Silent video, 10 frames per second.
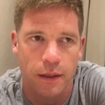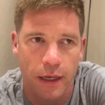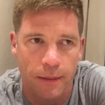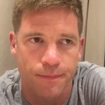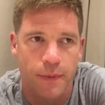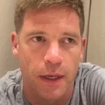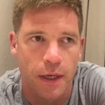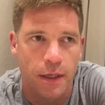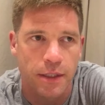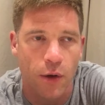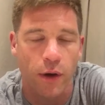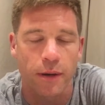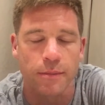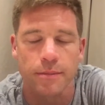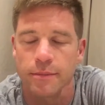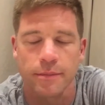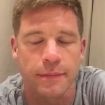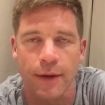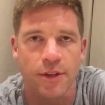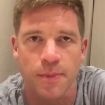yeah, so
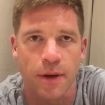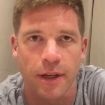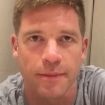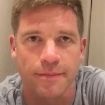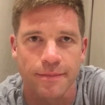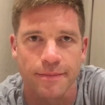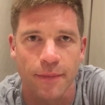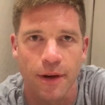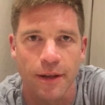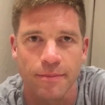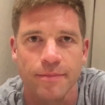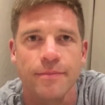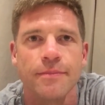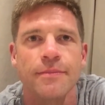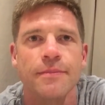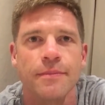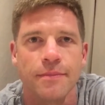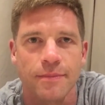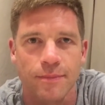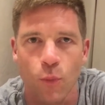that was my
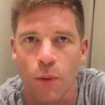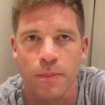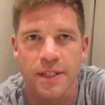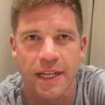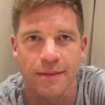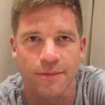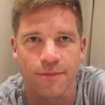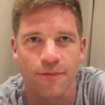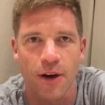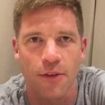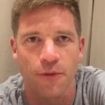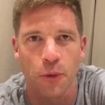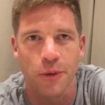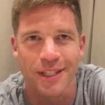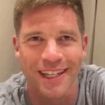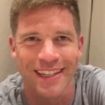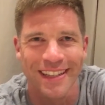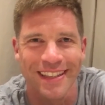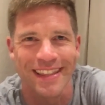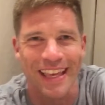1% further forwards
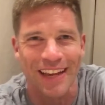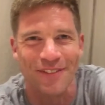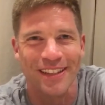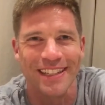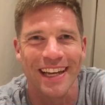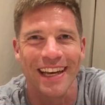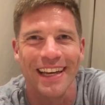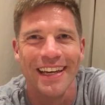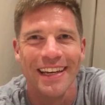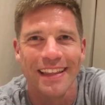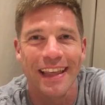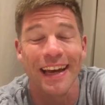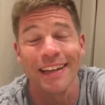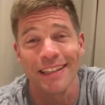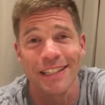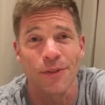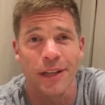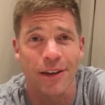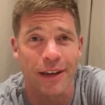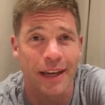thing for today. That and this
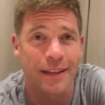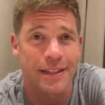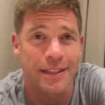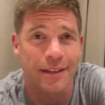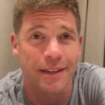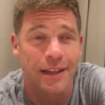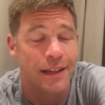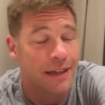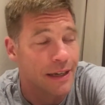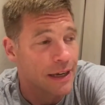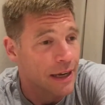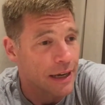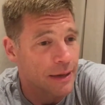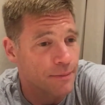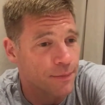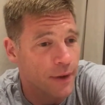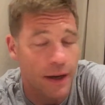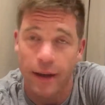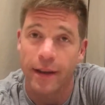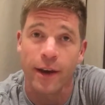video, getting this done. I'm
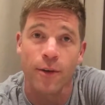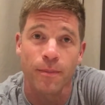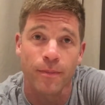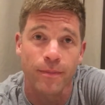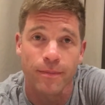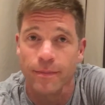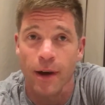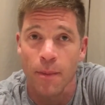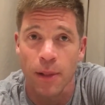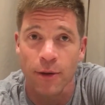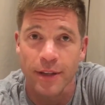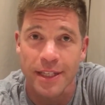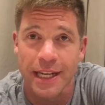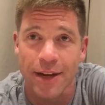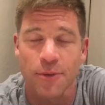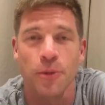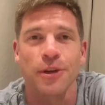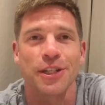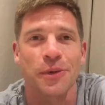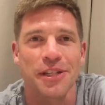going to go upload this now and
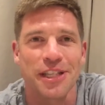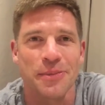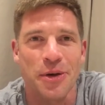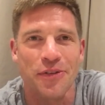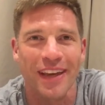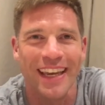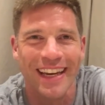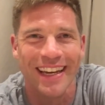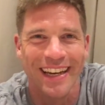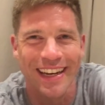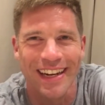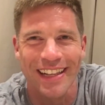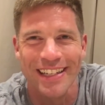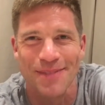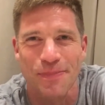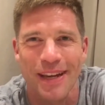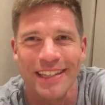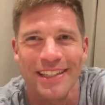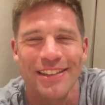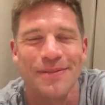watch the rest of the movie. I'll
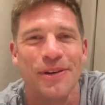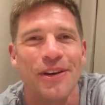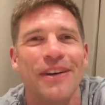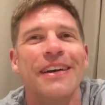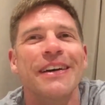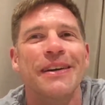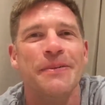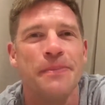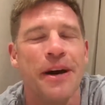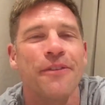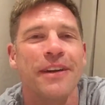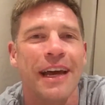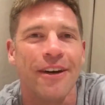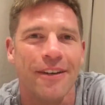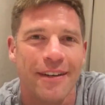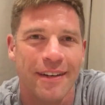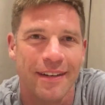speak to you tomorrow. Bye for now.